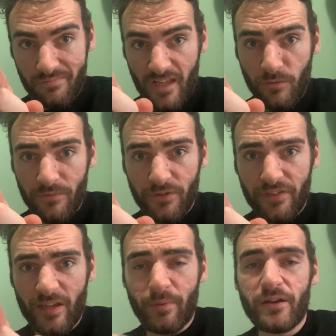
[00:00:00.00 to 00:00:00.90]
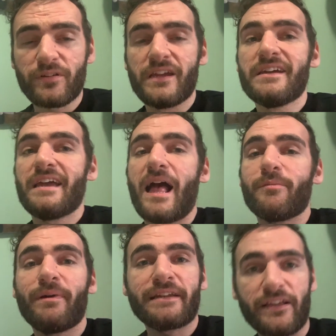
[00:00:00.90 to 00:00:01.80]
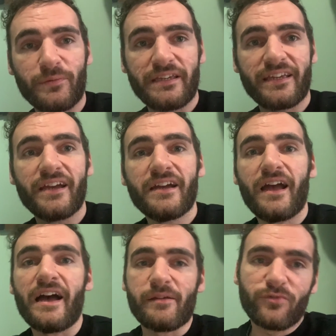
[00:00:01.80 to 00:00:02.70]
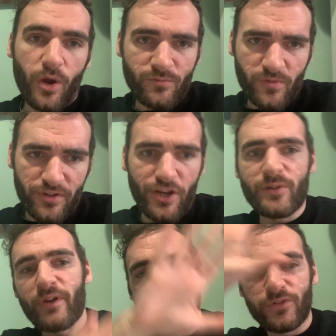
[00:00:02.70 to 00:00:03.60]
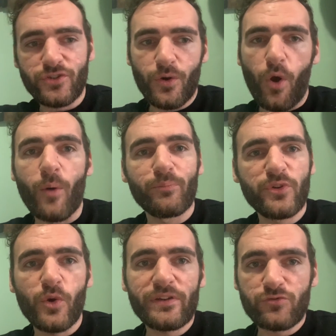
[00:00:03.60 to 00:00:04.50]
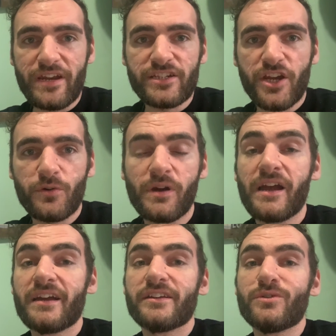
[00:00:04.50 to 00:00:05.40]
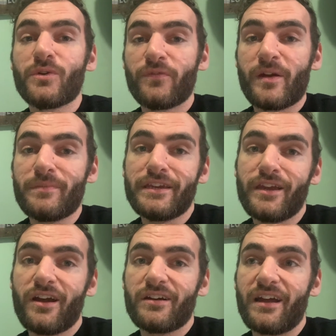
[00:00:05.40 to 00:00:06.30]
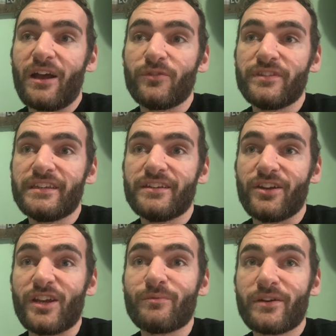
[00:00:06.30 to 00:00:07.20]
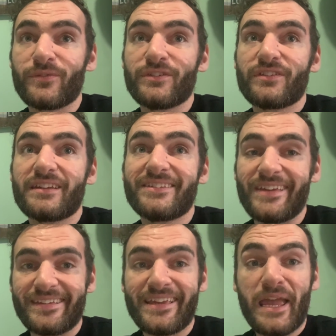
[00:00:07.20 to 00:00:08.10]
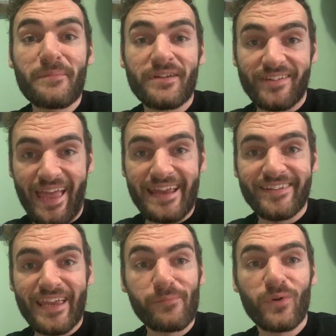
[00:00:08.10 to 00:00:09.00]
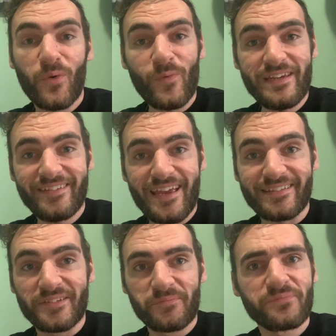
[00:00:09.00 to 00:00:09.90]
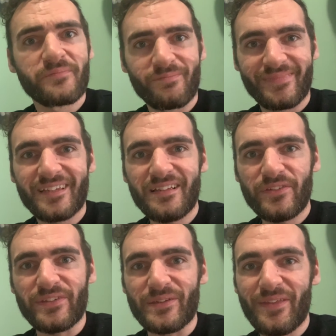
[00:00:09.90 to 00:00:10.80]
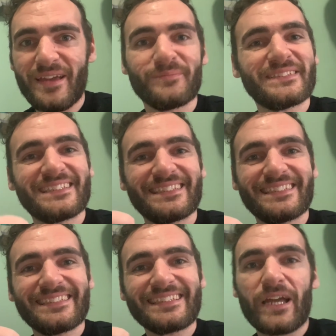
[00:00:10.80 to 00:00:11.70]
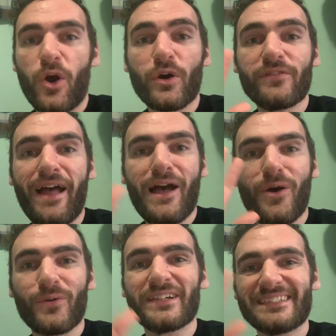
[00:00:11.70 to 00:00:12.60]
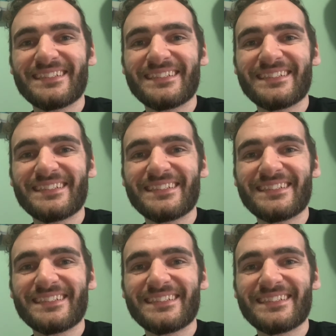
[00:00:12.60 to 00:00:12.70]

That's one for you to think about. I'll be back next week. I am Tom from the Early Breakfast Show on Pure West Radio. You can find me on the Early Breakfast 6 a.m. to 8 a.m. weekdays. I'll see you there. Hwyl fawr.